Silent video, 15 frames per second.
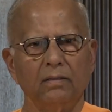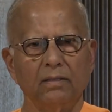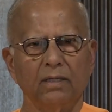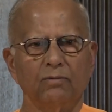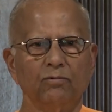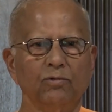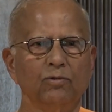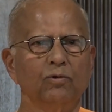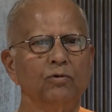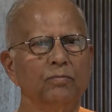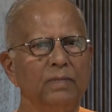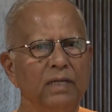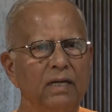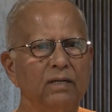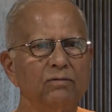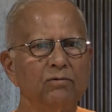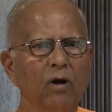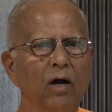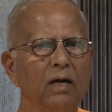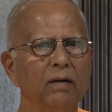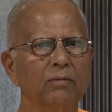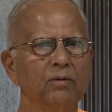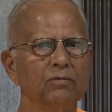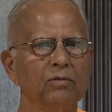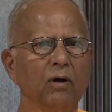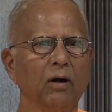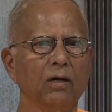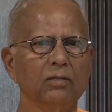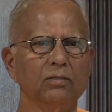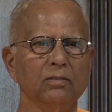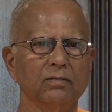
That with whom he can talk about God.